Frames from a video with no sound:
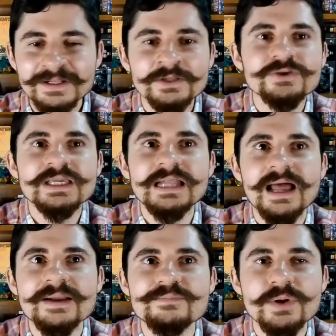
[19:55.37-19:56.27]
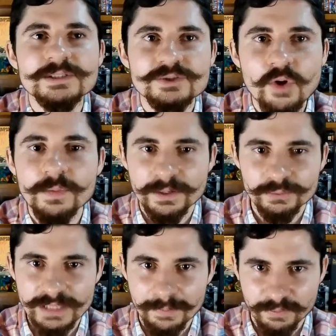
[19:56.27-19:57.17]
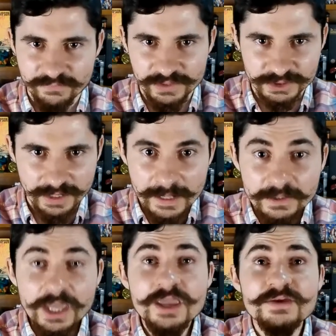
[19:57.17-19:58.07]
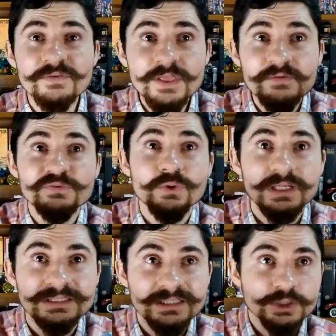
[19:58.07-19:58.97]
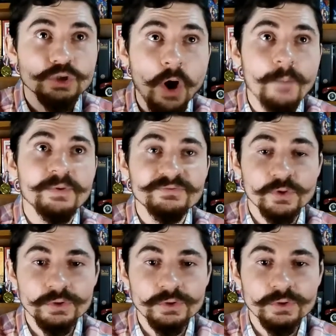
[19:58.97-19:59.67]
You cannot impress nobody with that profession. Even if you're at the top of your